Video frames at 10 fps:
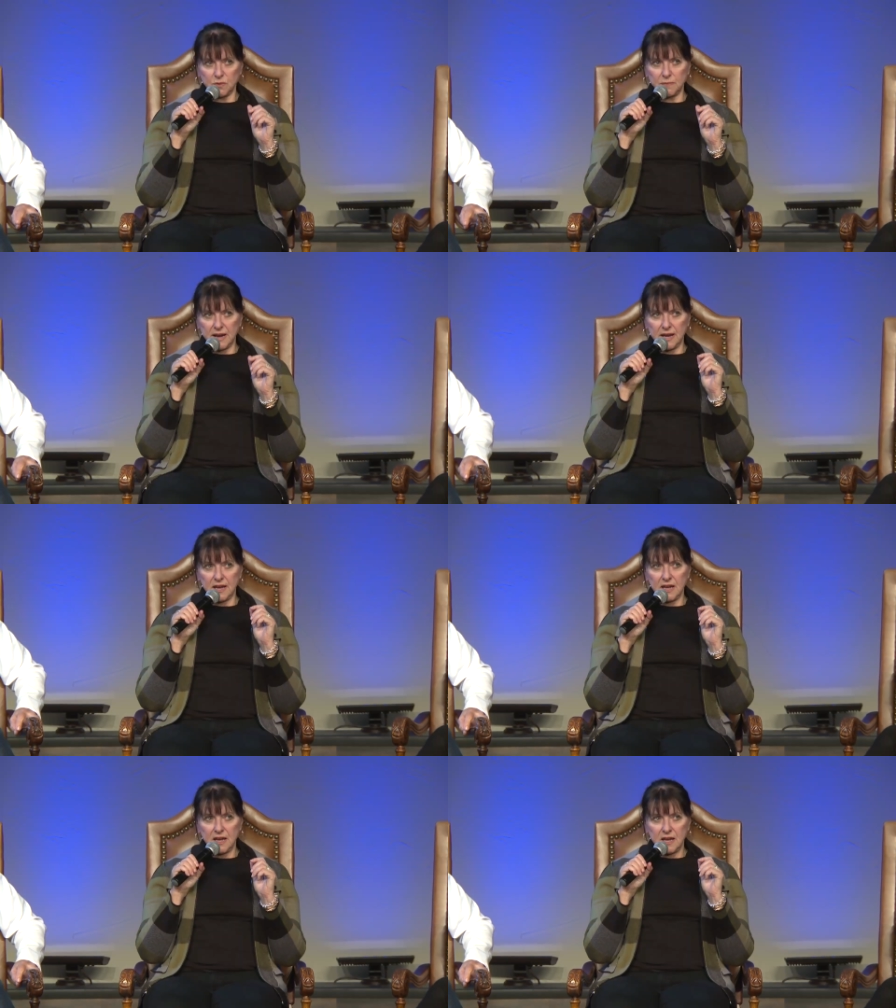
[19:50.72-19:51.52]
my
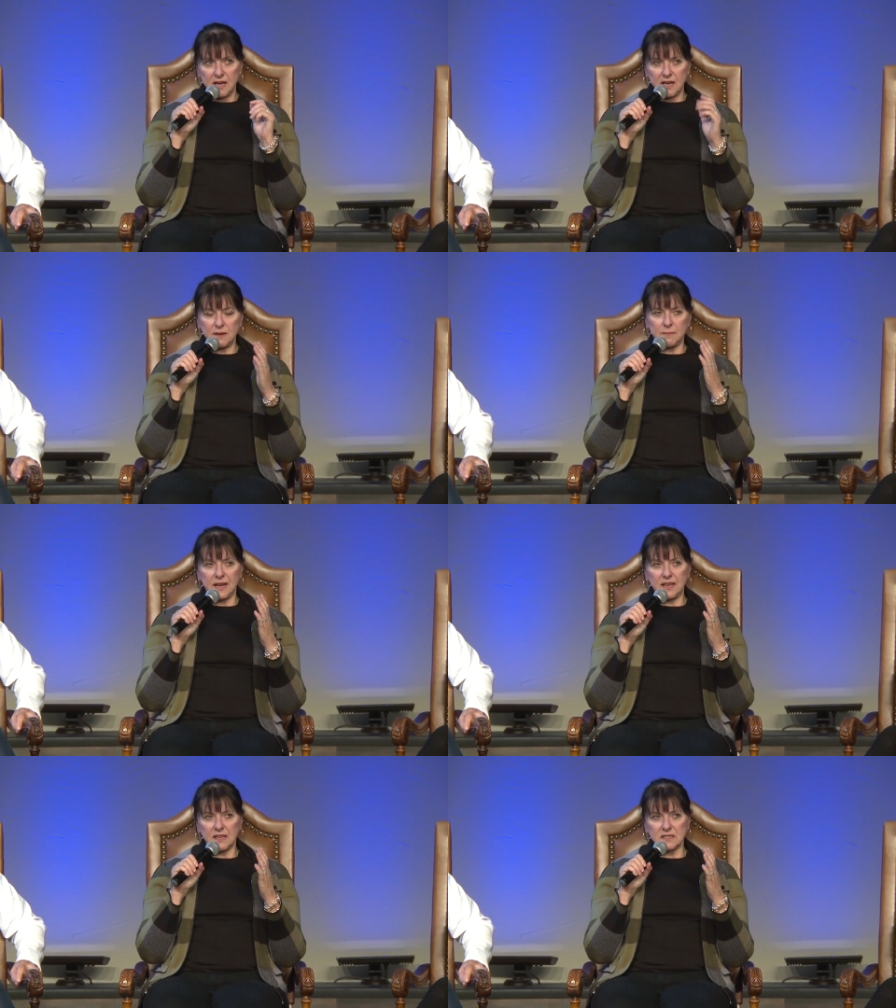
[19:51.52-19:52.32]
head in my
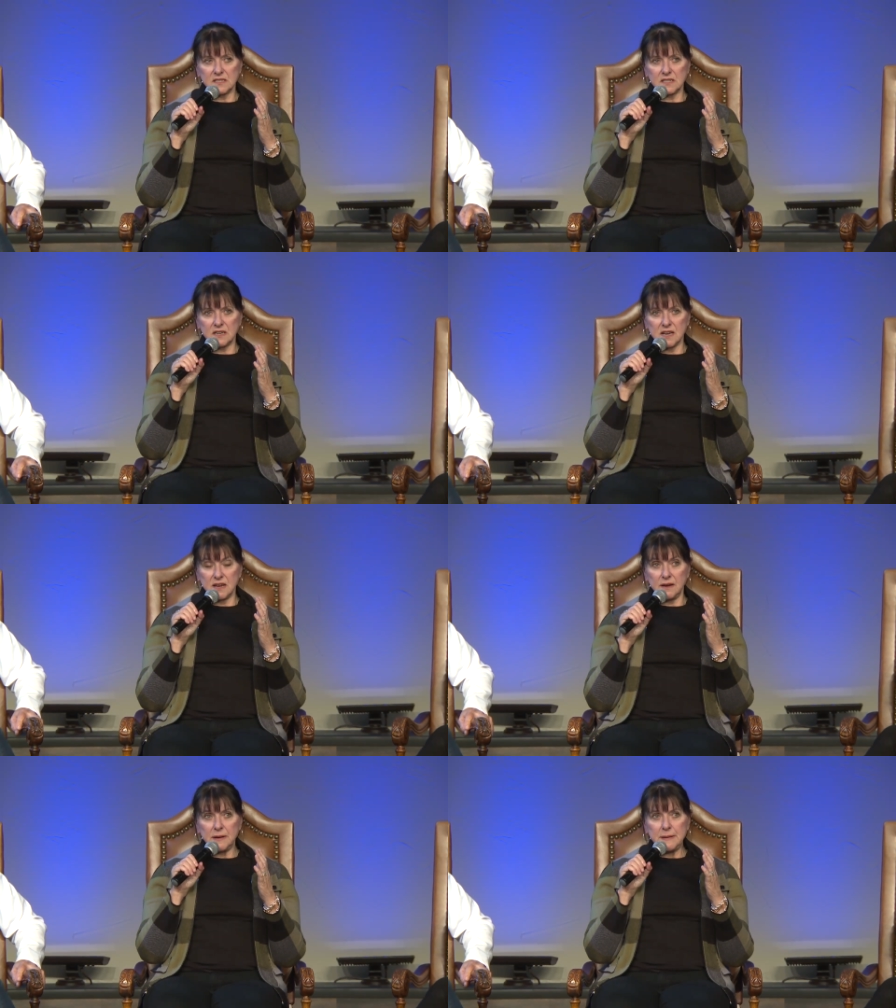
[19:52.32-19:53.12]
hands, and
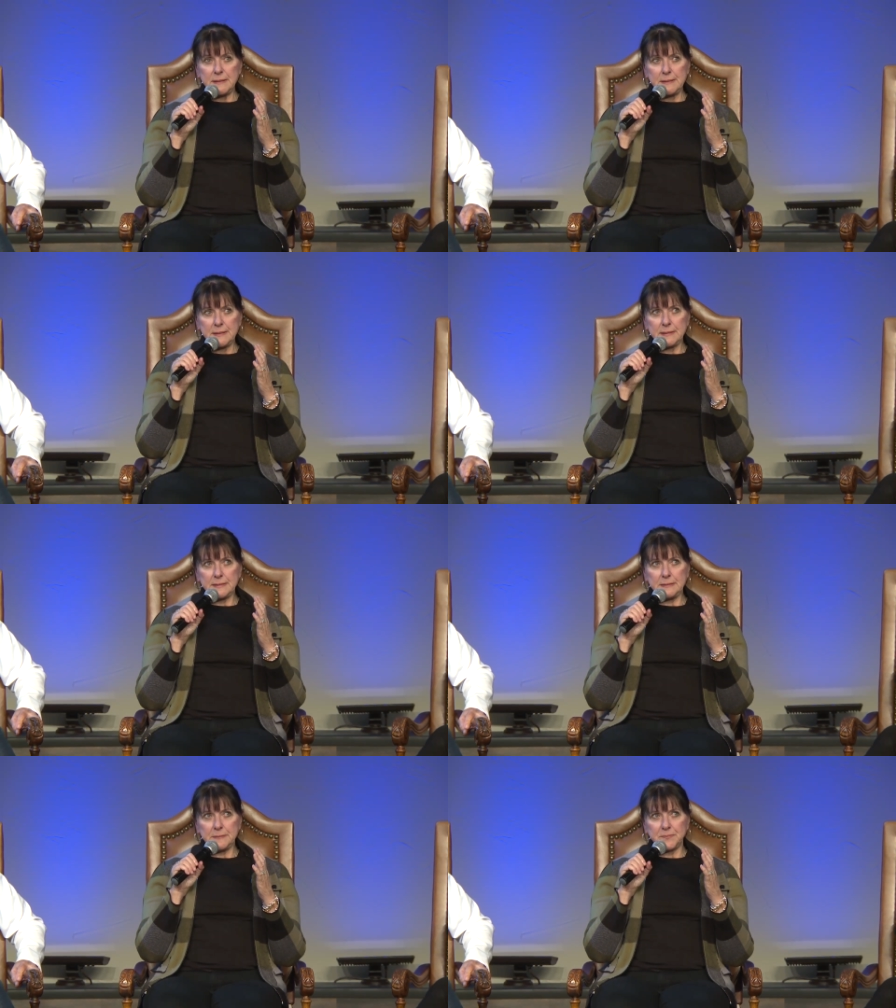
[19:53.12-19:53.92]
I
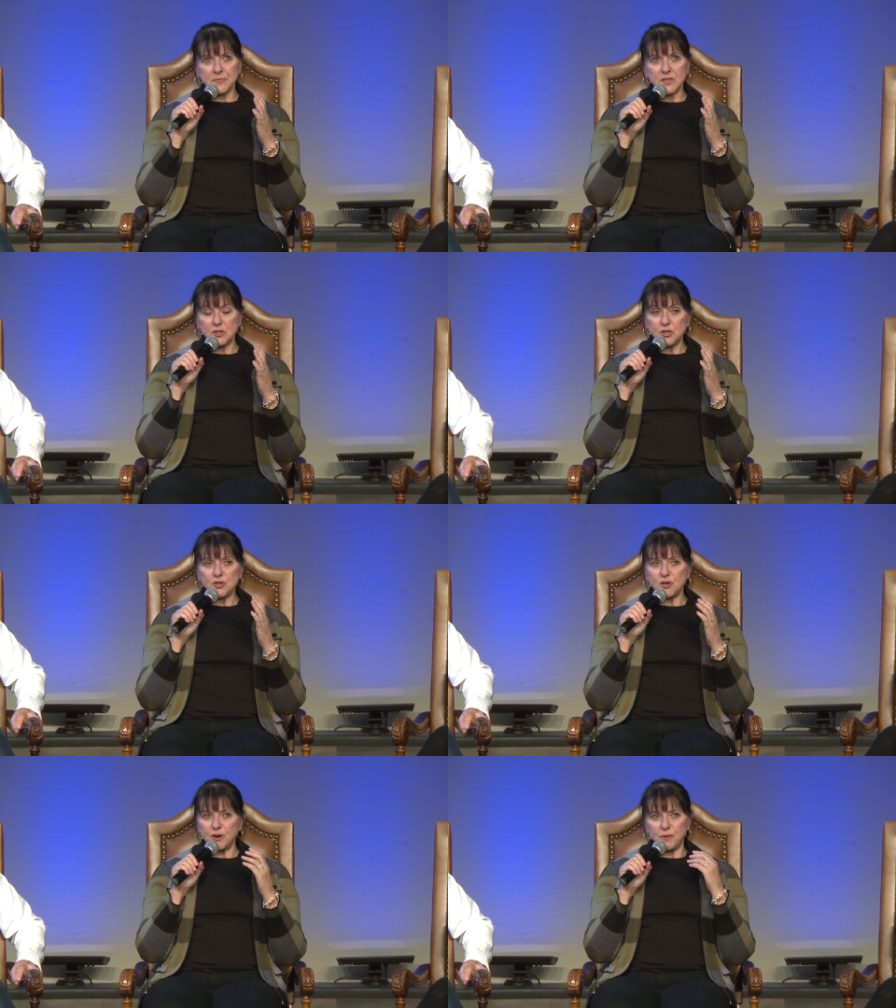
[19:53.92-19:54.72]
just
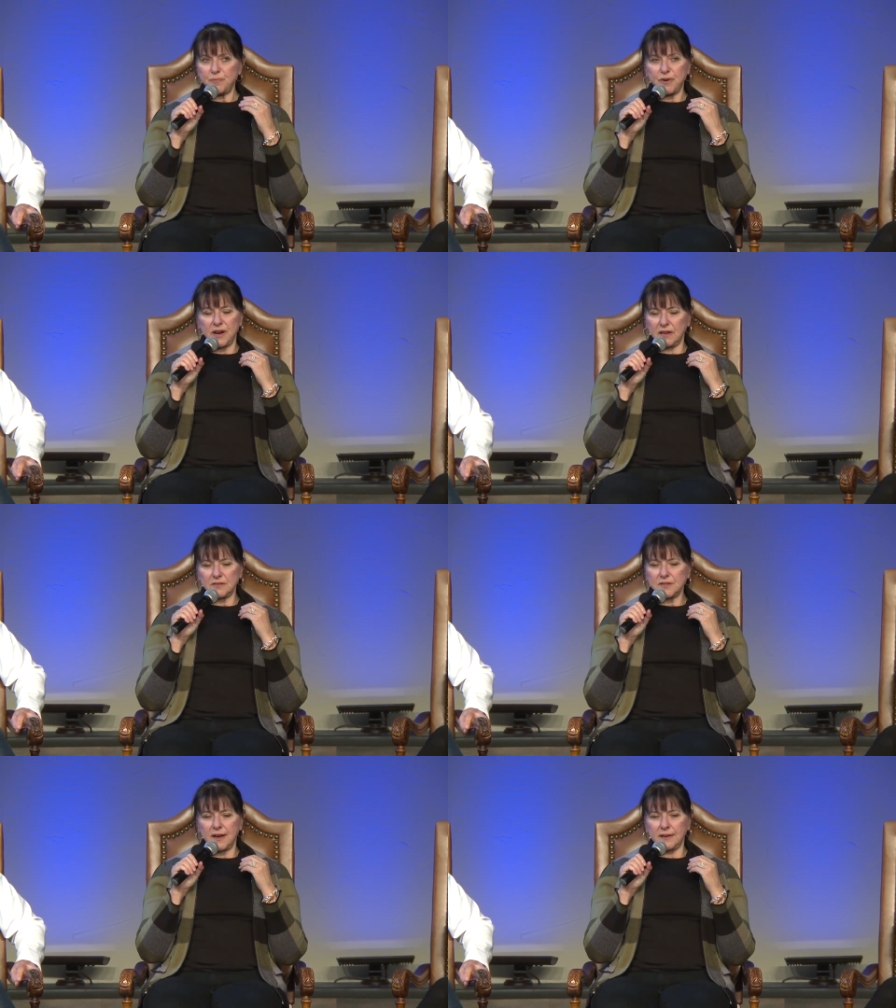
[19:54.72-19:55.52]
started praying
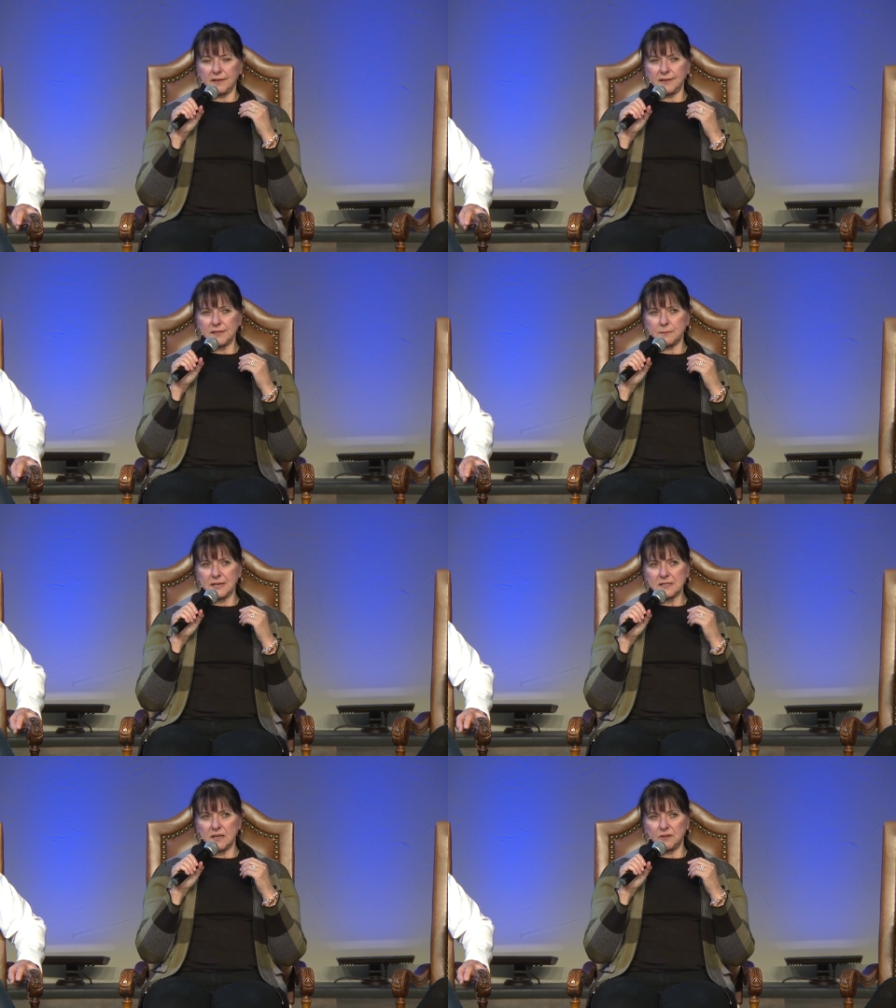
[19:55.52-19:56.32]
silently to
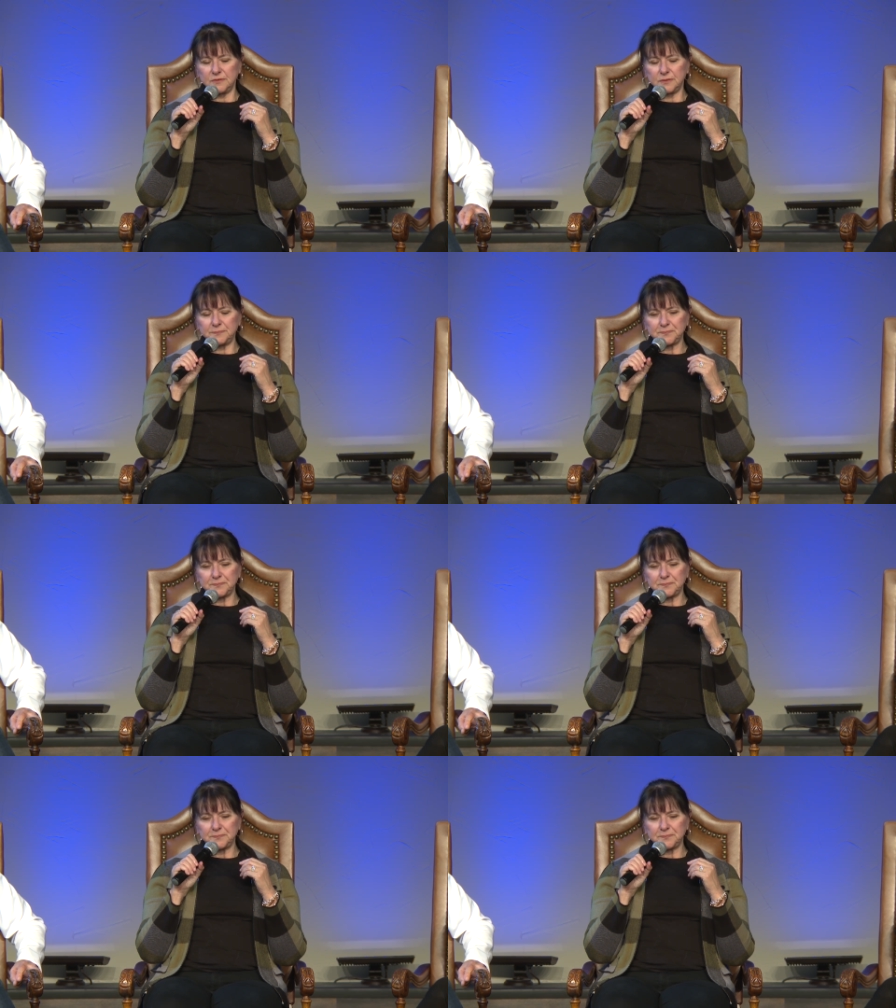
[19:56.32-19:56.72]
myself.